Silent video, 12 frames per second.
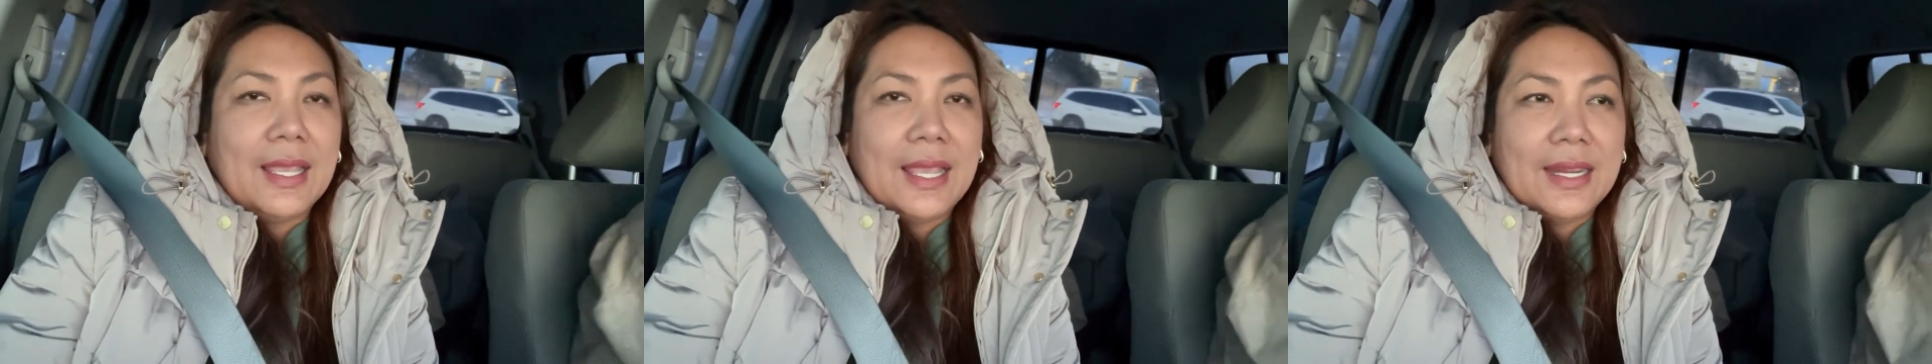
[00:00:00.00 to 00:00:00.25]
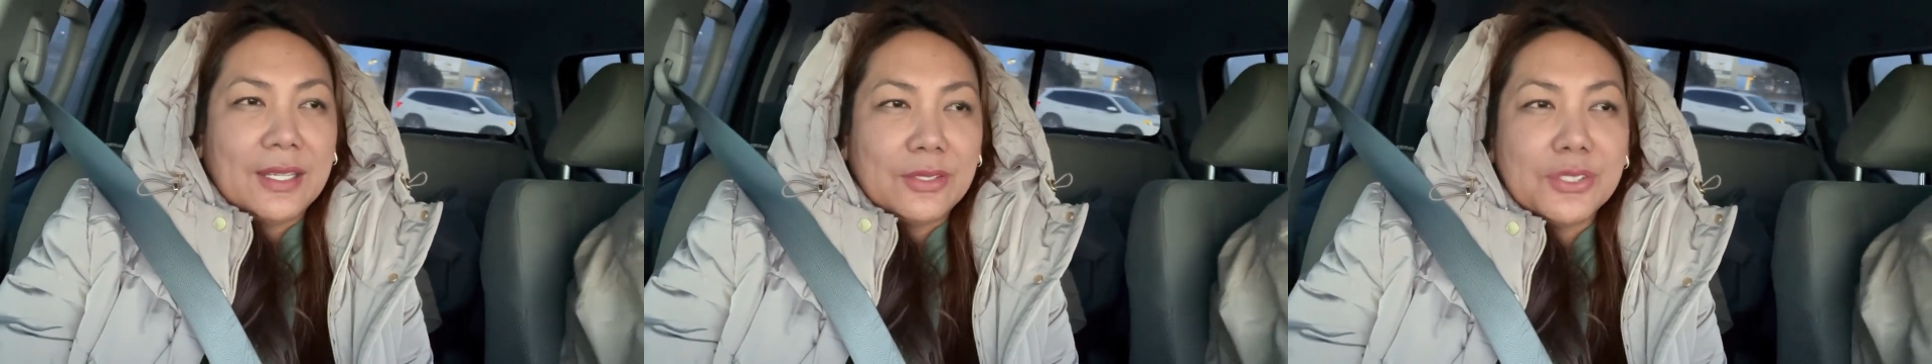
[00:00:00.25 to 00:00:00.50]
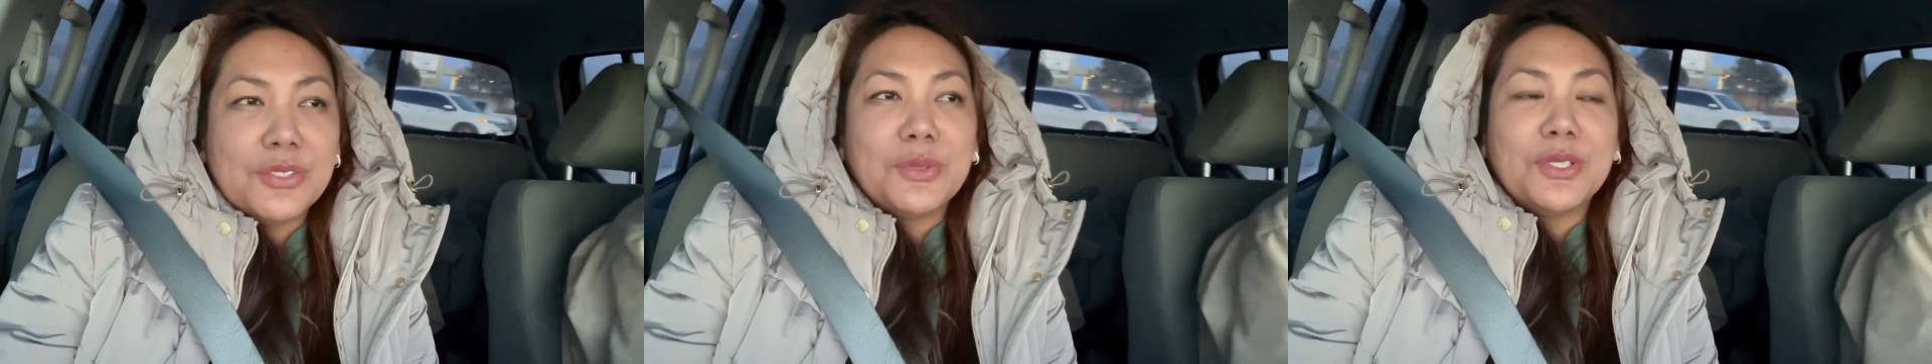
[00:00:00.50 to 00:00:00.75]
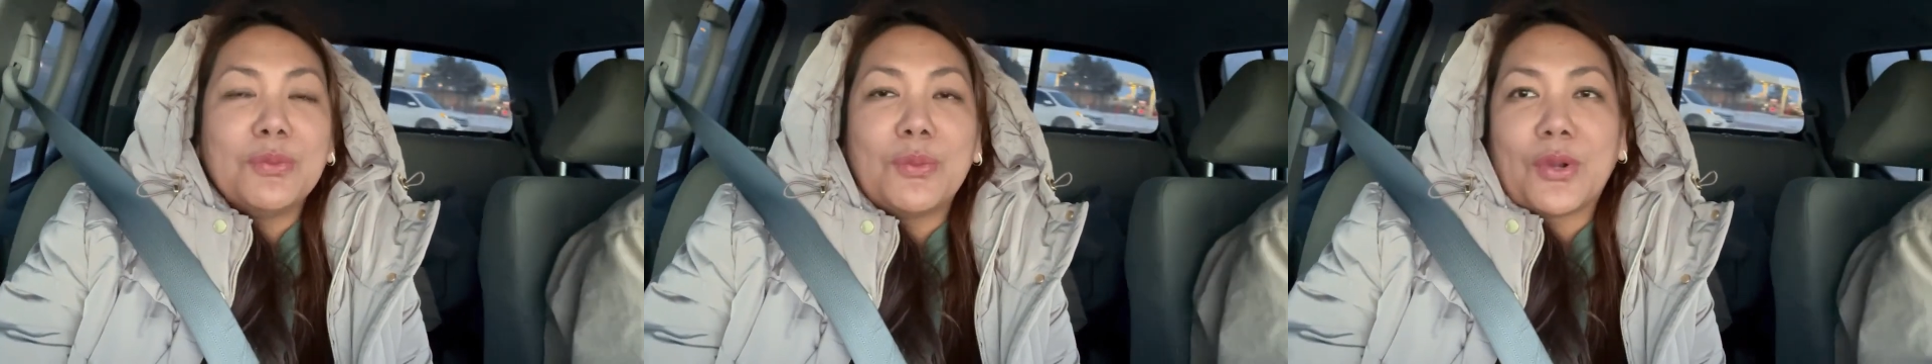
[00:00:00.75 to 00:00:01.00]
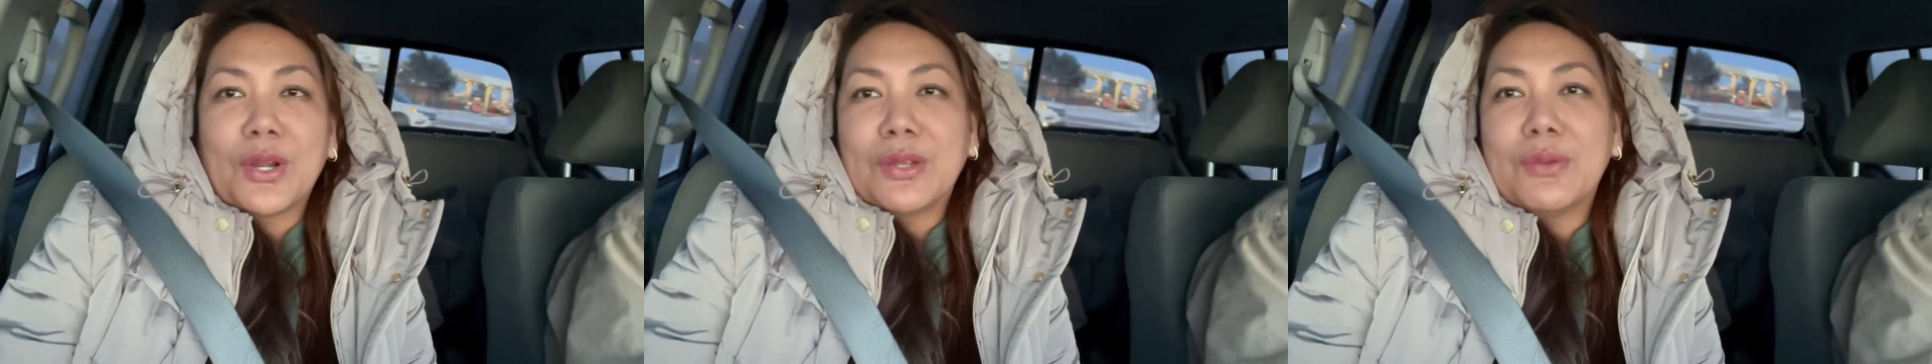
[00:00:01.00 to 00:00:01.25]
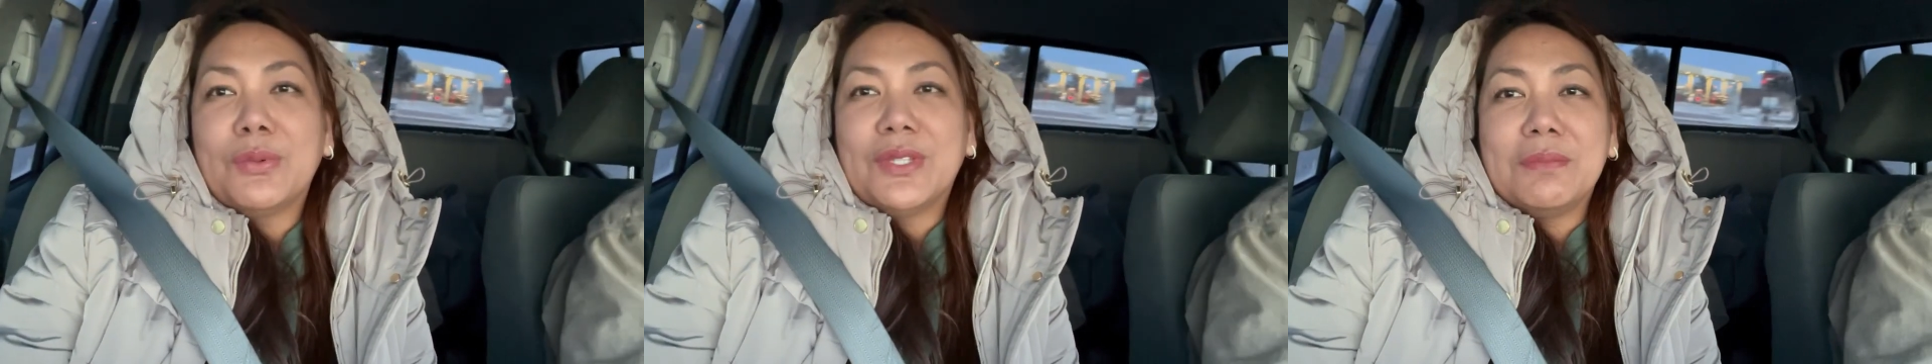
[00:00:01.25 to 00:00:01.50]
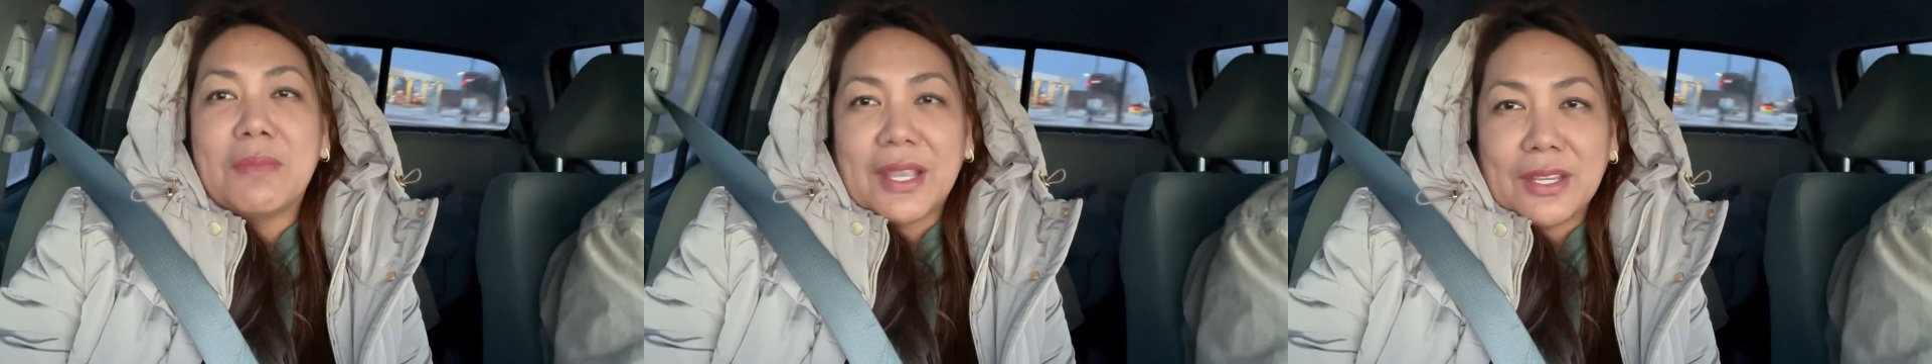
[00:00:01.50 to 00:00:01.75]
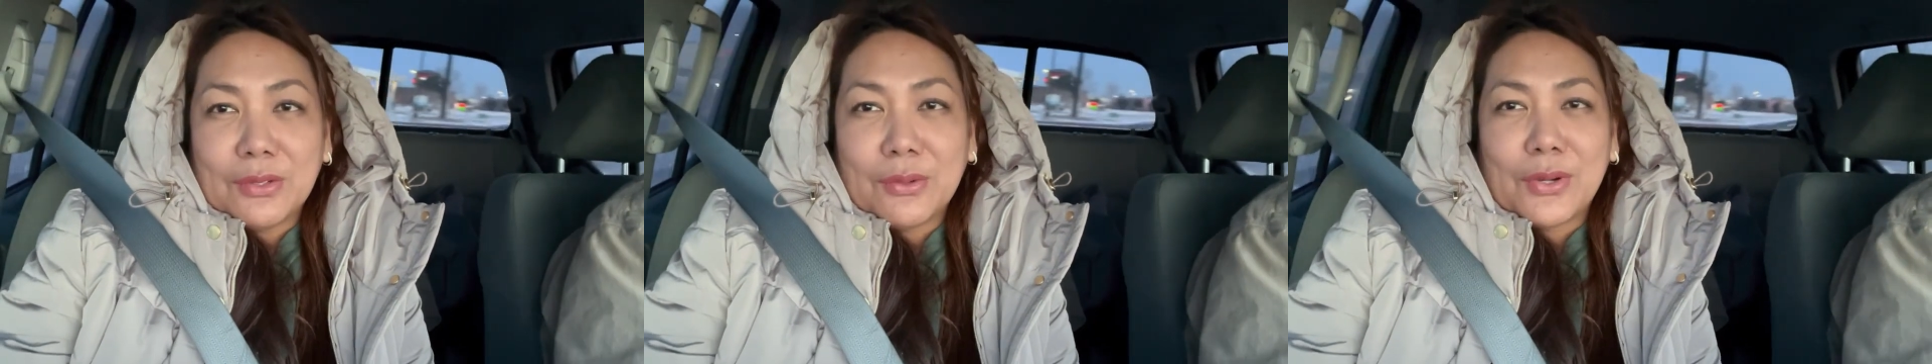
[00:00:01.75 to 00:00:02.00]
And I usually work with
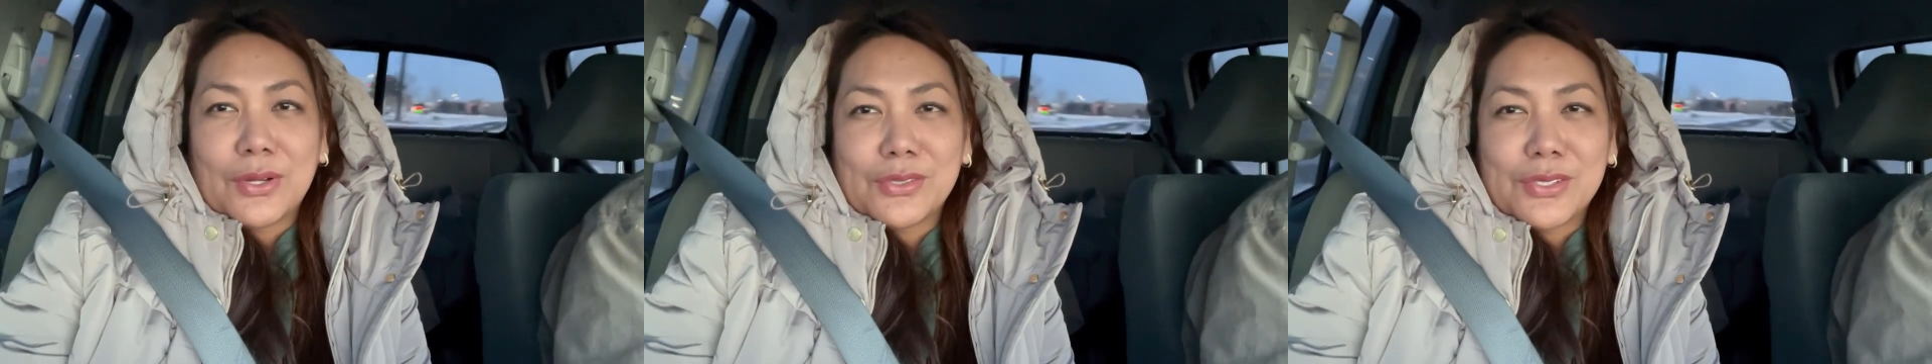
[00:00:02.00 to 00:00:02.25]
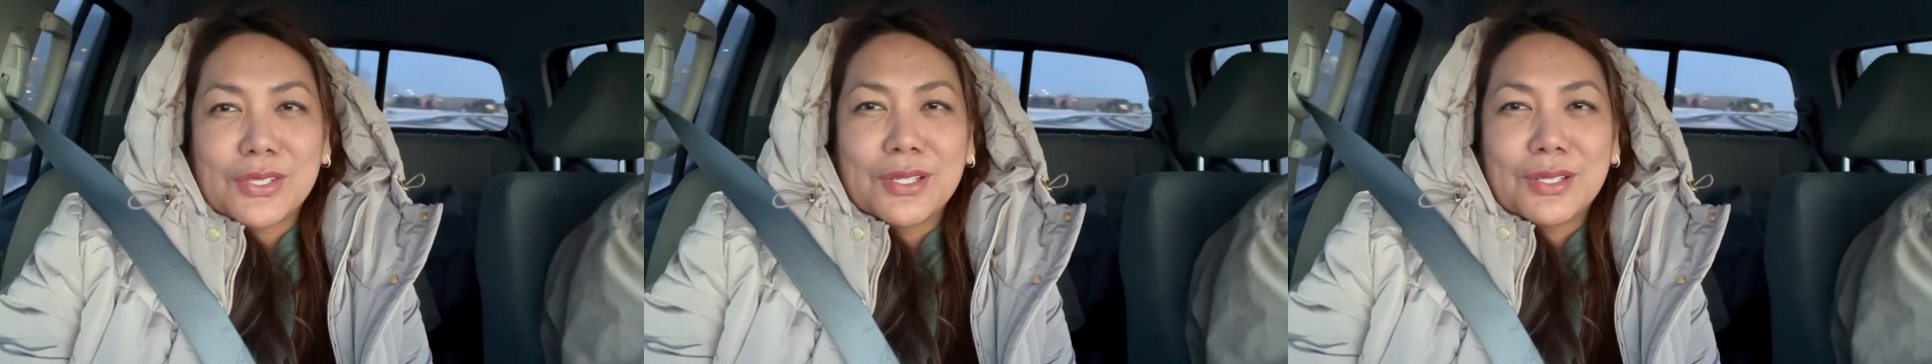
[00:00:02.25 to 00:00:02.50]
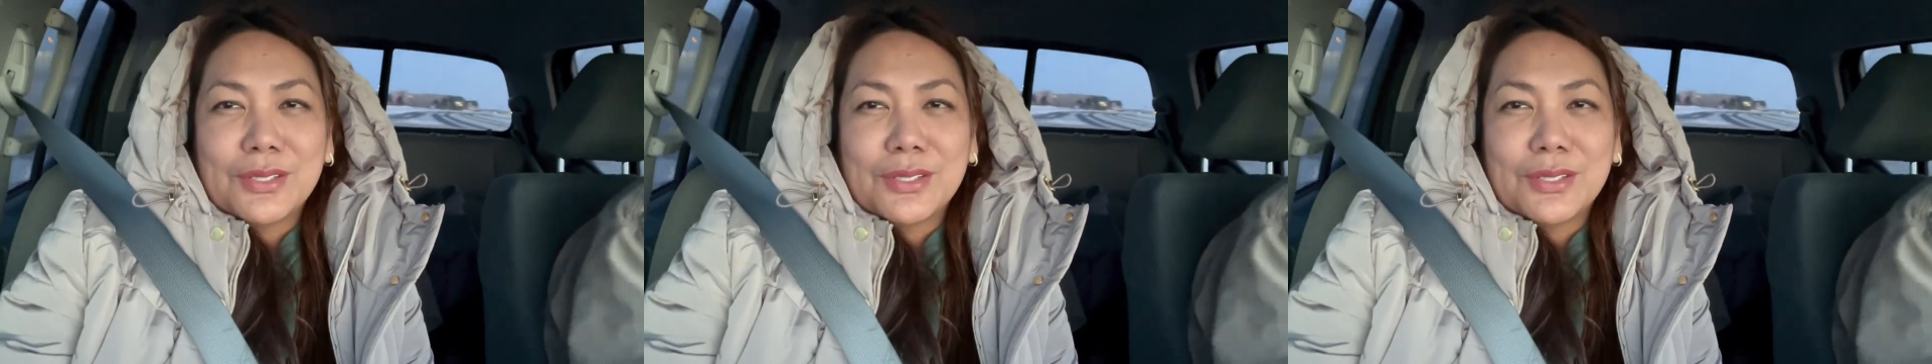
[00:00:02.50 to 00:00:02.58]
minors.